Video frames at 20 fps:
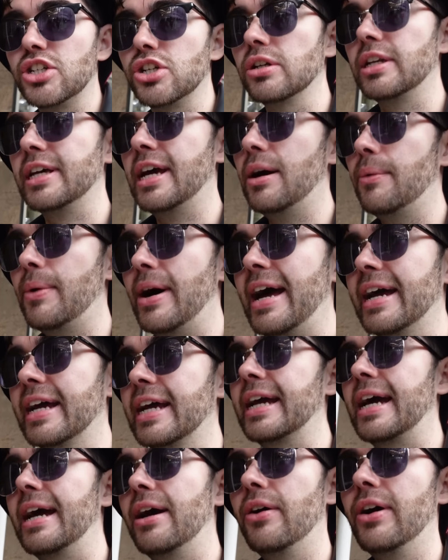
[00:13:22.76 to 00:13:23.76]
& Juliet were
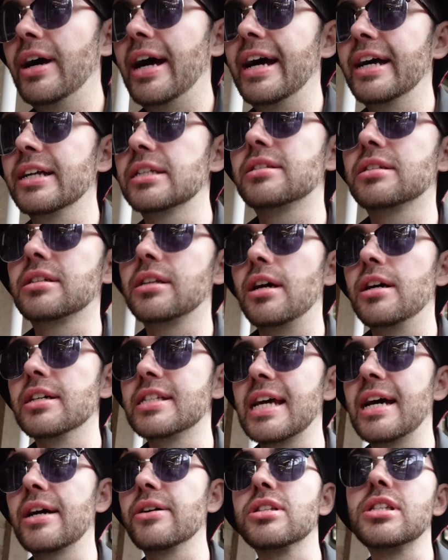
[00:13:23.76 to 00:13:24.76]
hanging out yeah. at
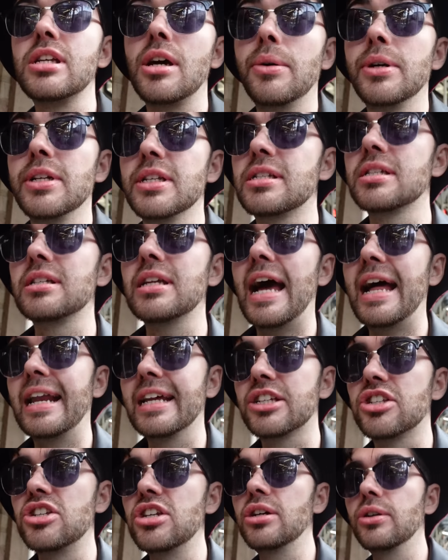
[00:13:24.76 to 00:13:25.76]
Glass House, so was
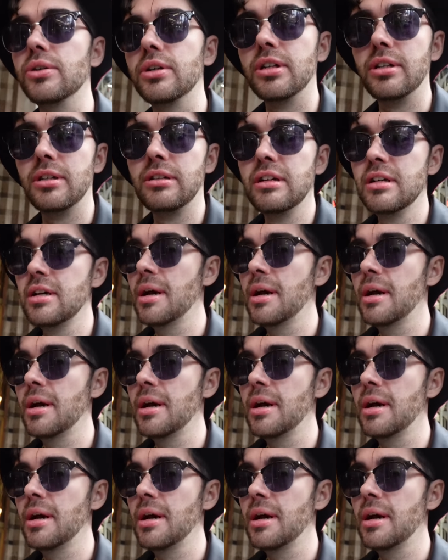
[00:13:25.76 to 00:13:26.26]
Alex Newell.